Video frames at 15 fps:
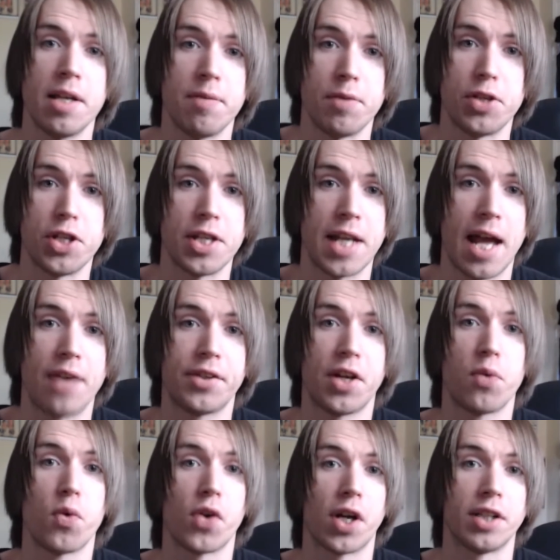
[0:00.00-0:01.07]
This is now they're
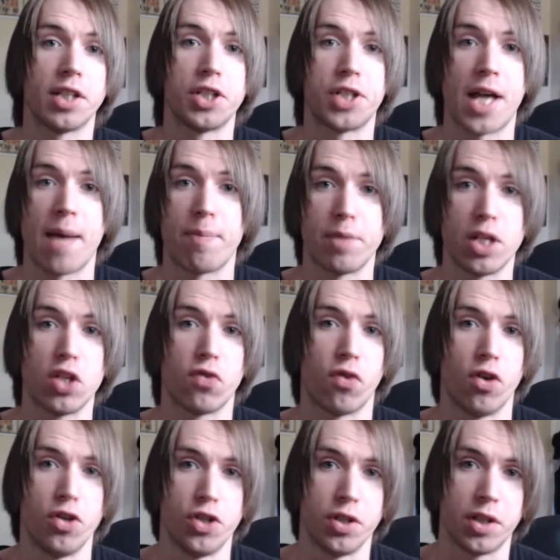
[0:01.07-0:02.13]
gonna work on the Japanese
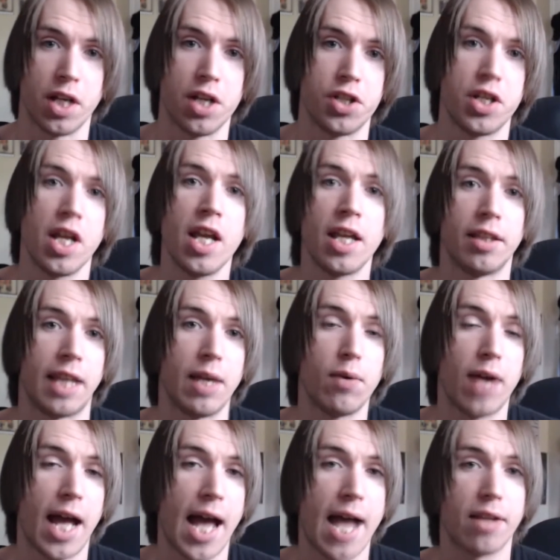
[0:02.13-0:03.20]
version because they would
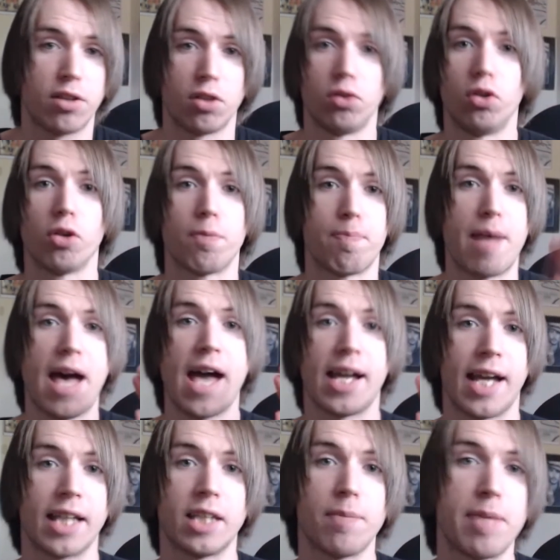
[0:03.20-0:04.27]
have to look back
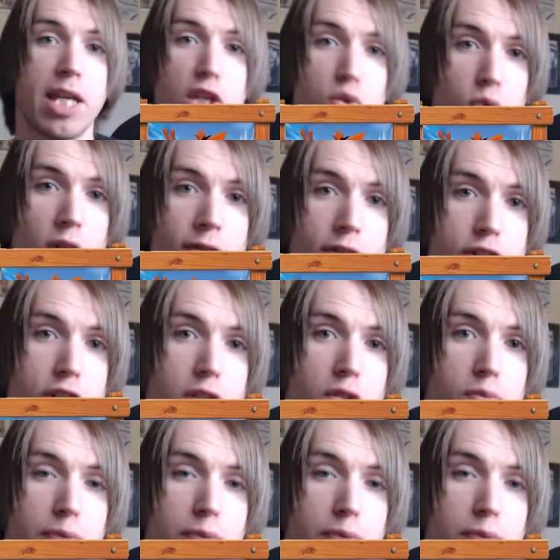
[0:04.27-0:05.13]
at the PS1 version,